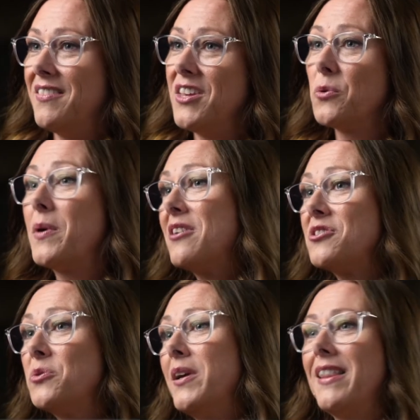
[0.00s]
The
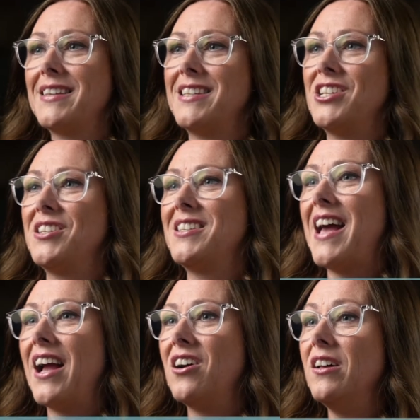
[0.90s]
arousal relaxation
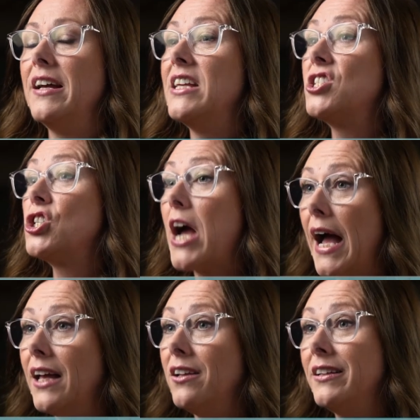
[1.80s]
cycle is
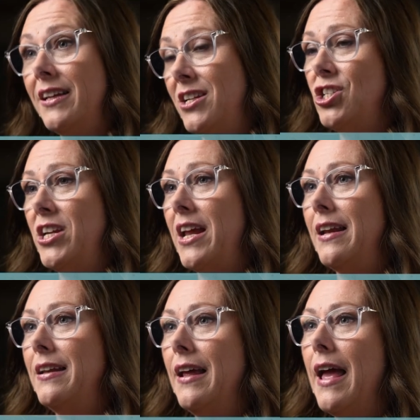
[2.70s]
child
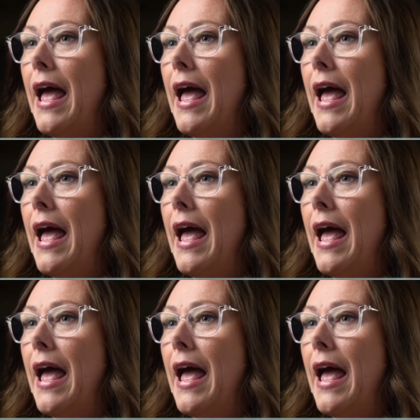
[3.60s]
initiated,